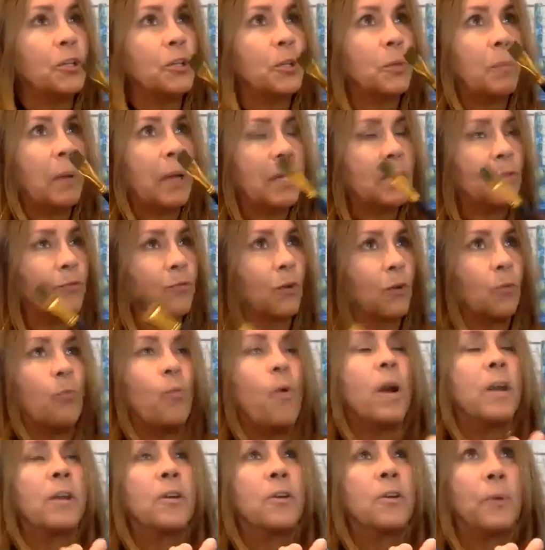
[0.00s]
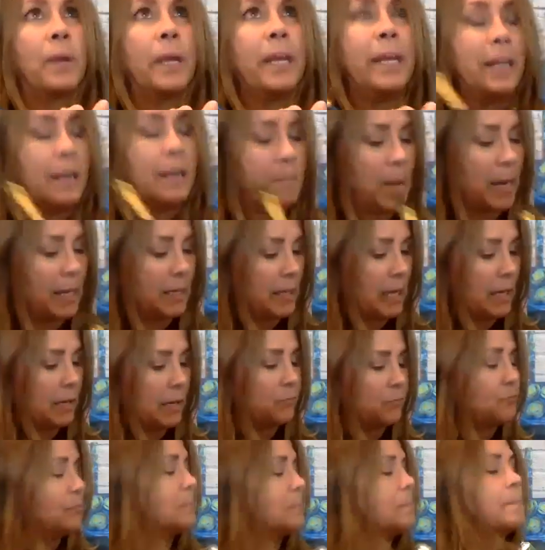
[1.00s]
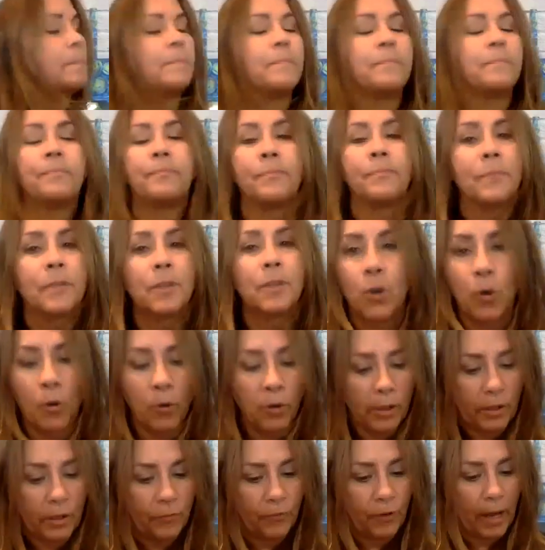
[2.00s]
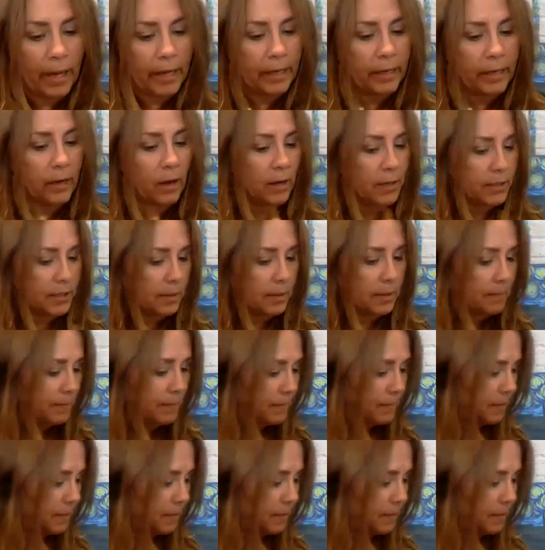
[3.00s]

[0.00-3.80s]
space for one green in my life. Totally fine and awesome.